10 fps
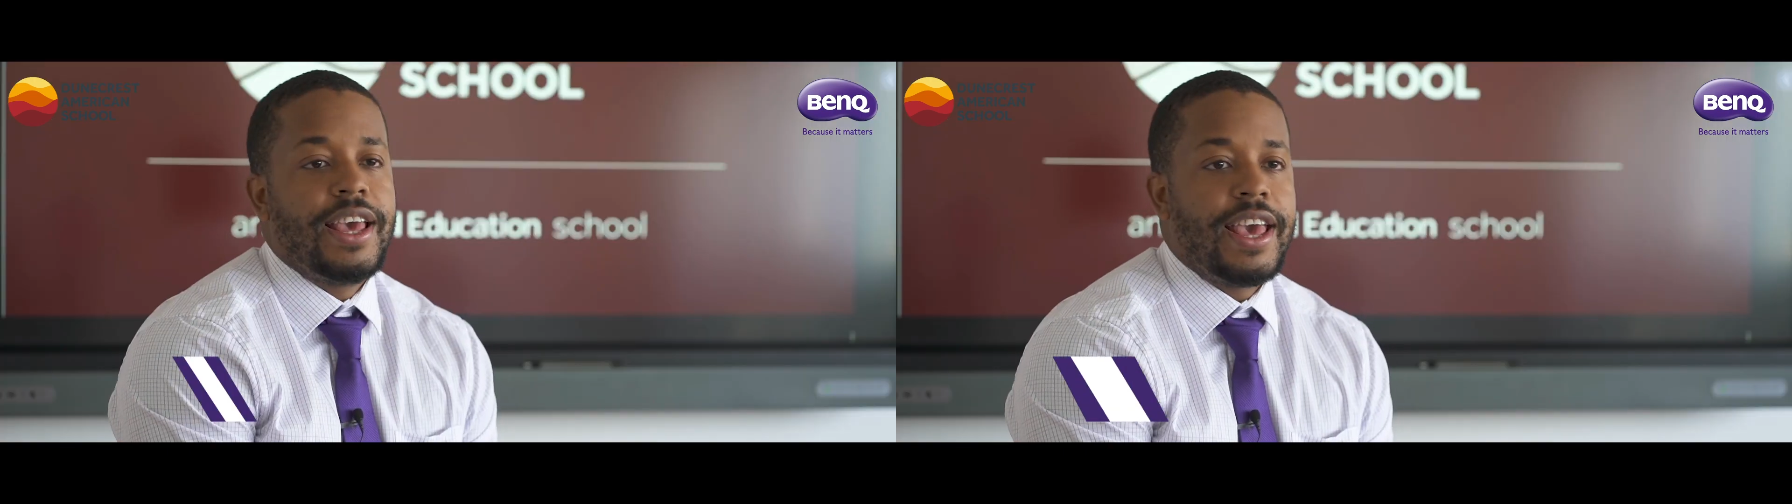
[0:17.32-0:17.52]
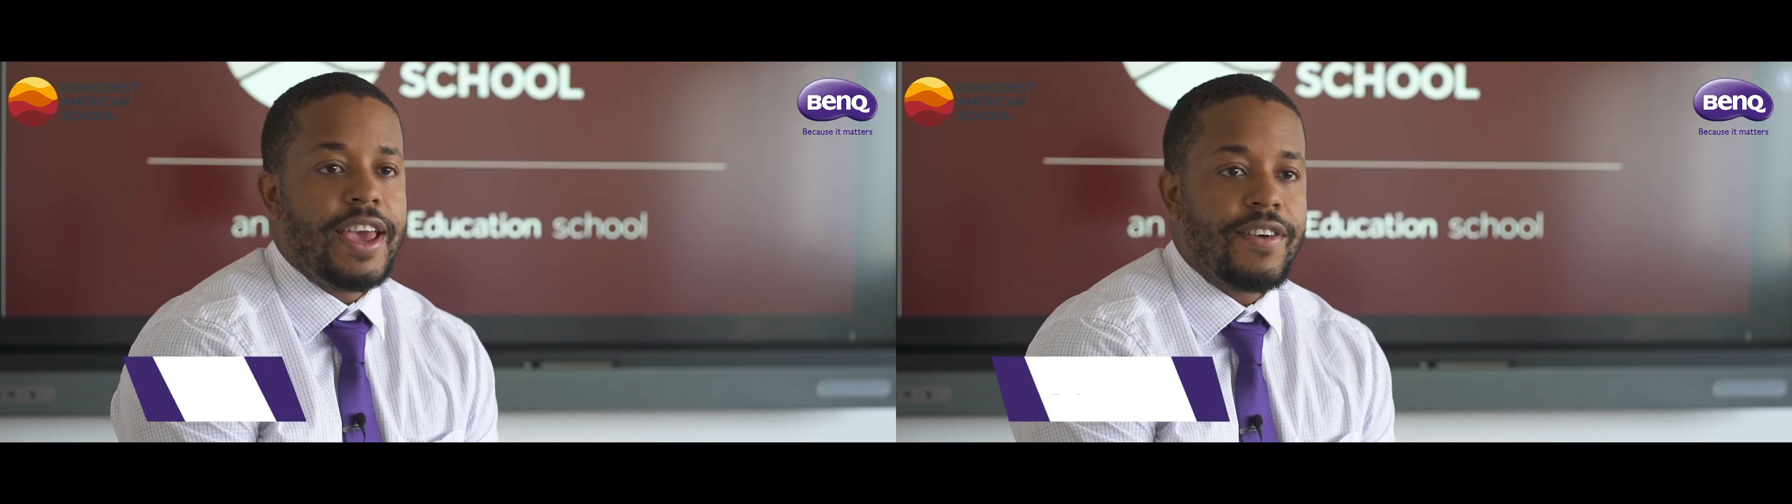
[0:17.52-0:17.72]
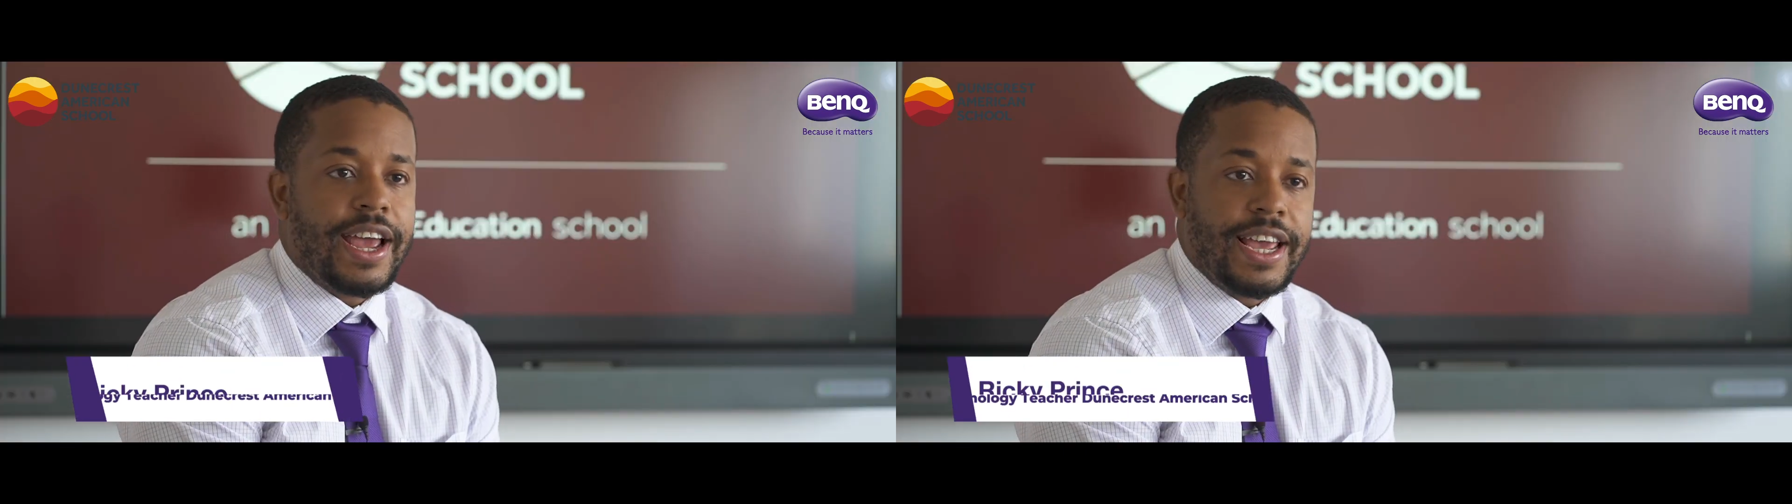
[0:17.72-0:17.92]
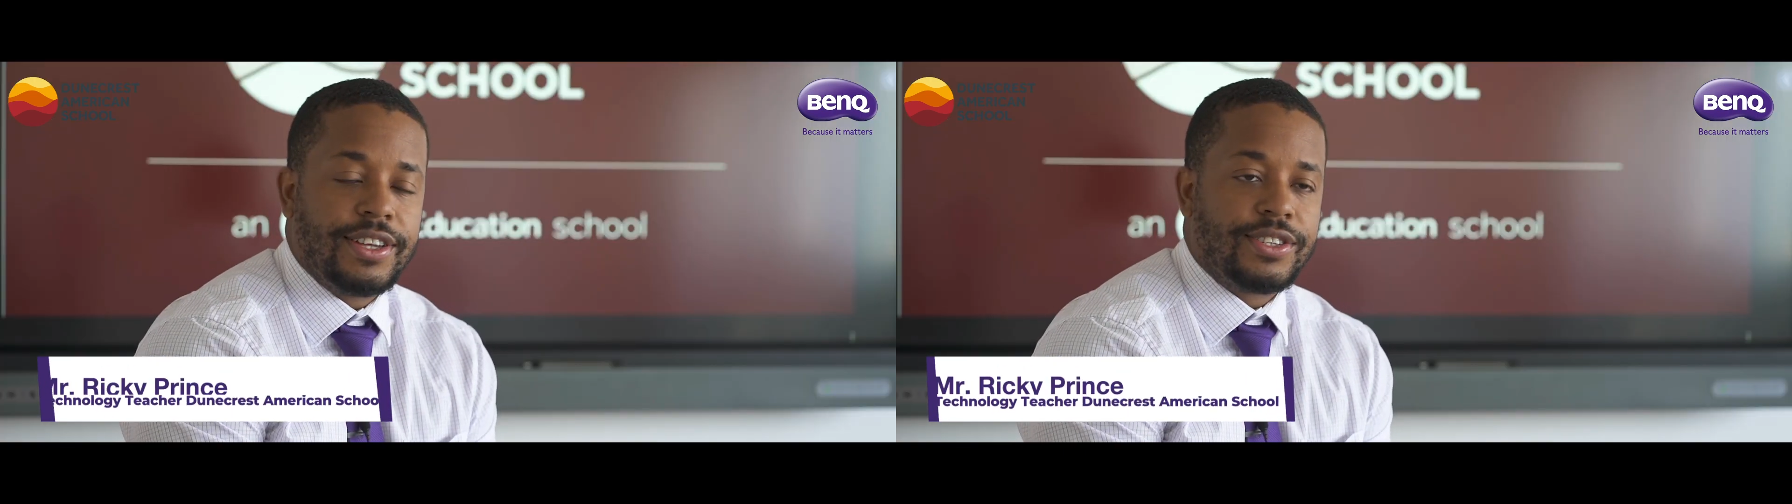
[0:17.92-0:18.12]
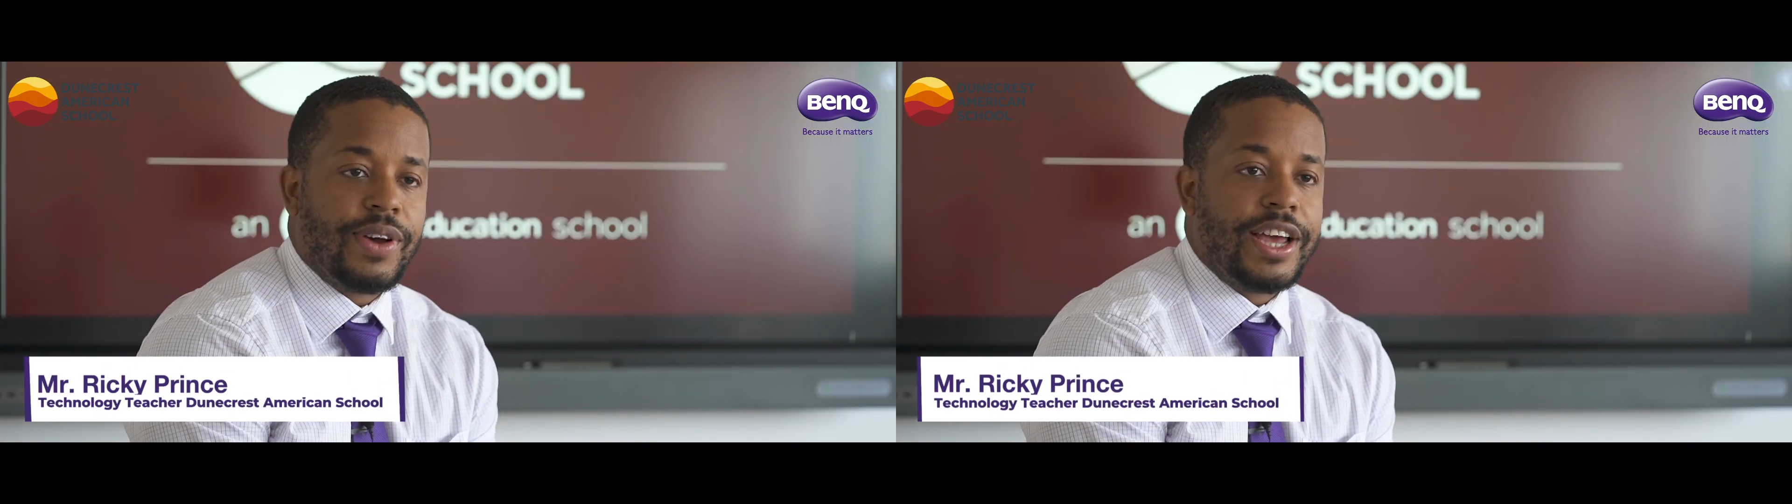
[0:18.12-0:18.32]
Here at
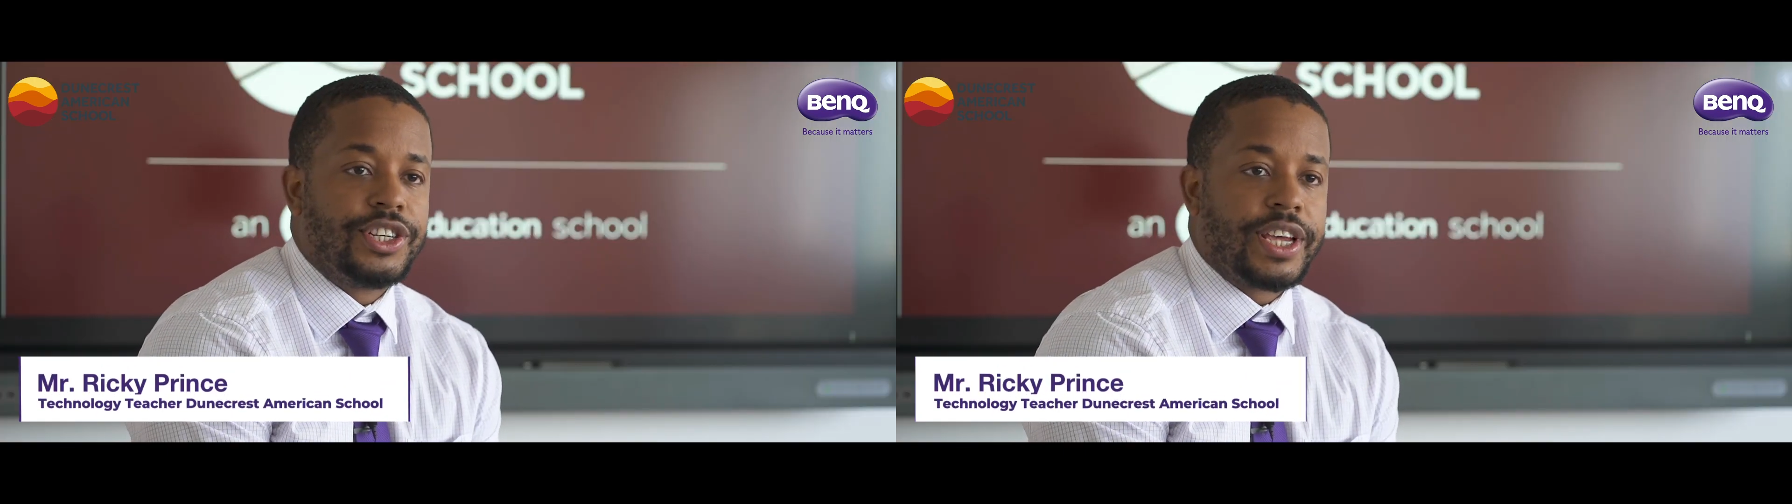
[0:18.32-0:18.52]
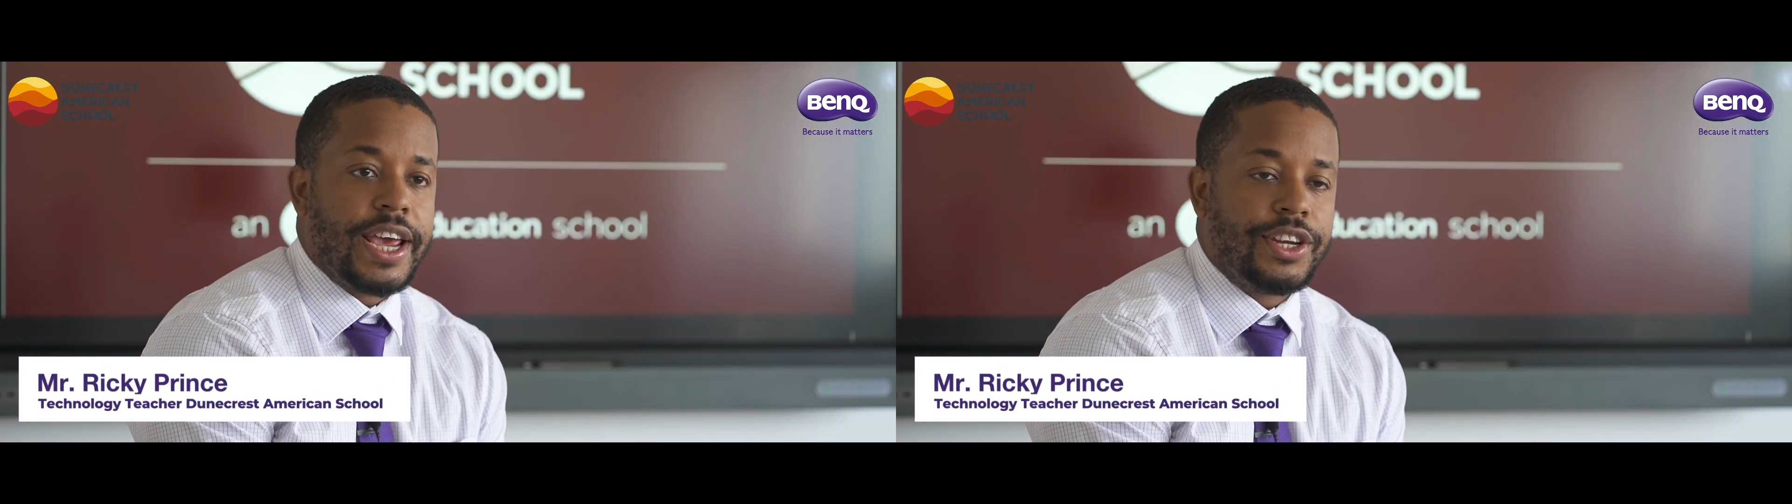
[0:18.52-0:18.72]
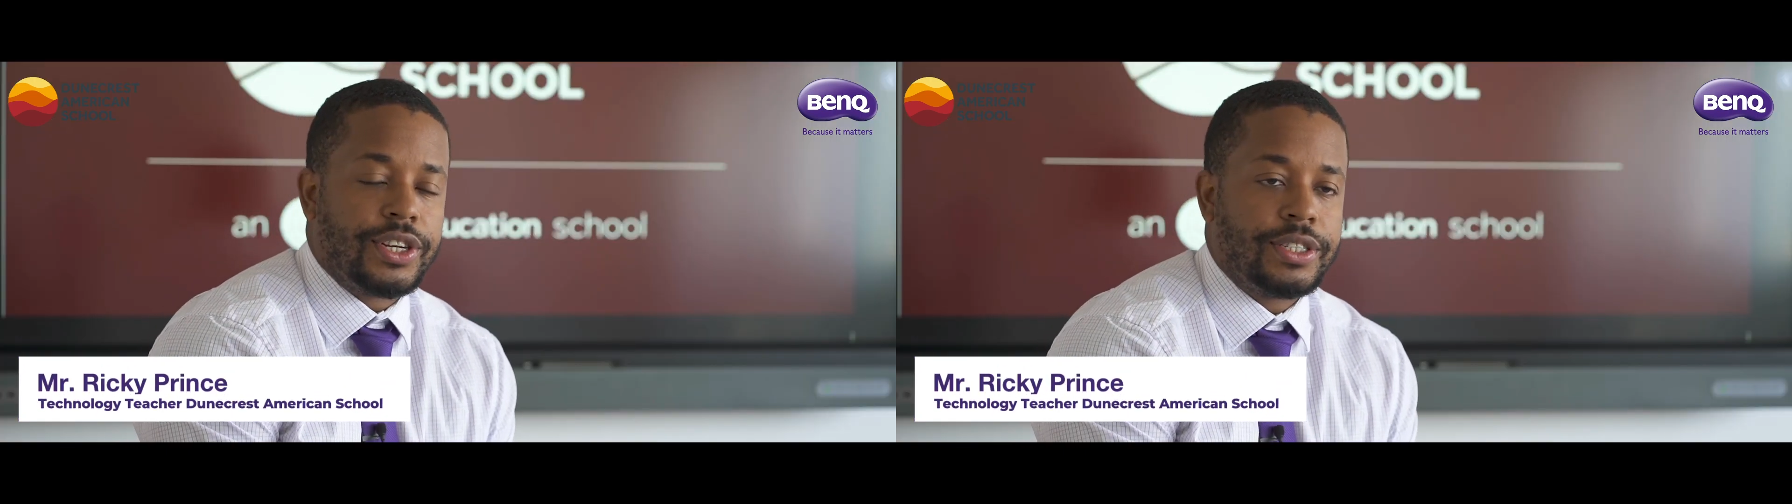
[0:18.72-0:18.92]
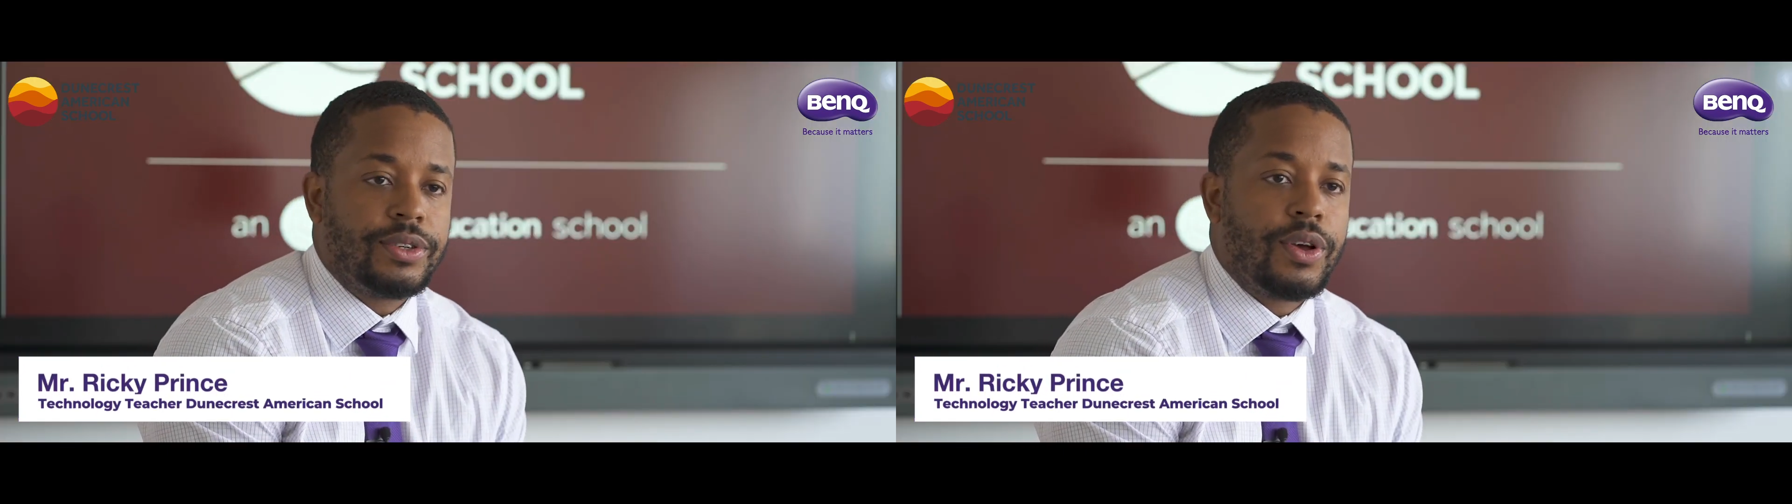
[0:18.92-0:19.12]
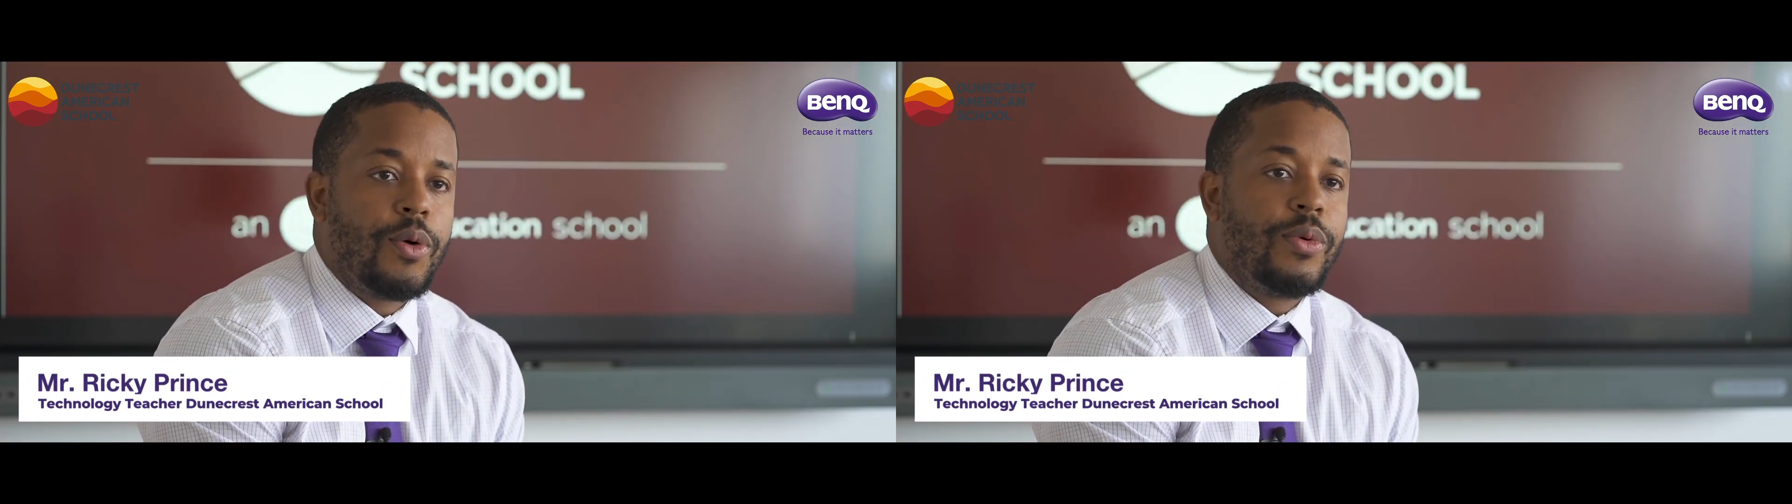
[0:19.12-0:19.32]
Esol Education,